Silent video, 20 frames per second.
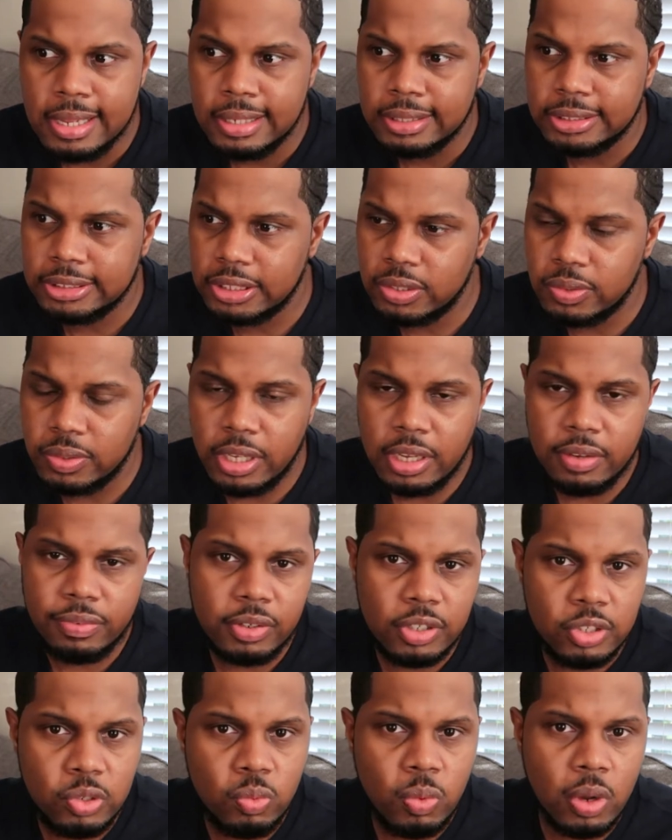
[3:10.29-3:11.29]
So
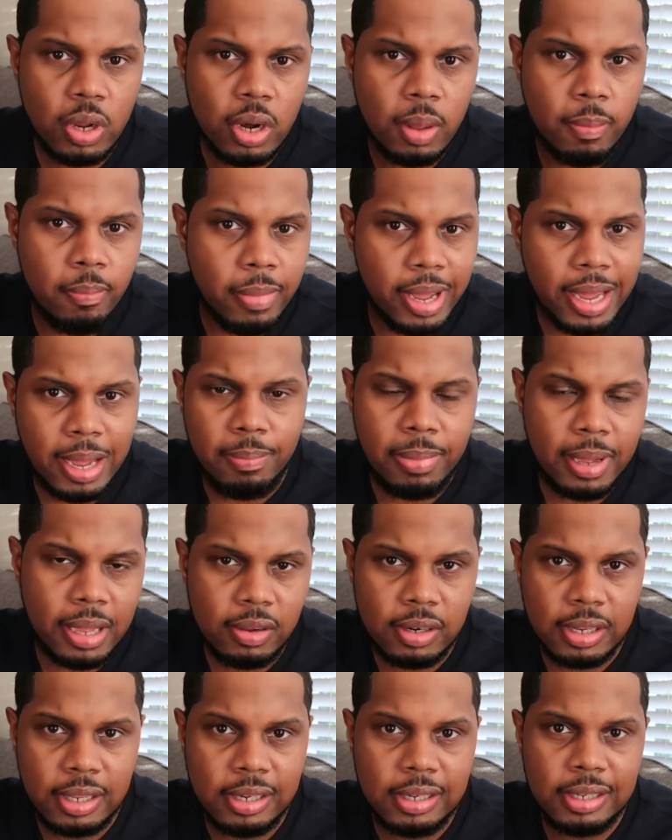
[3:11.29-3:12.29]
definitely you want to map
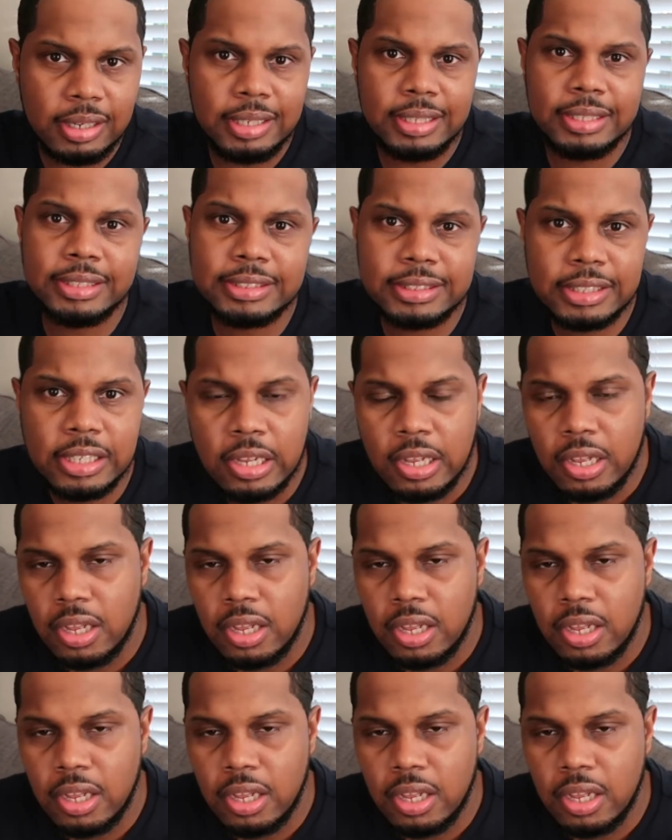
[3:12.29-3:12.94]
out a list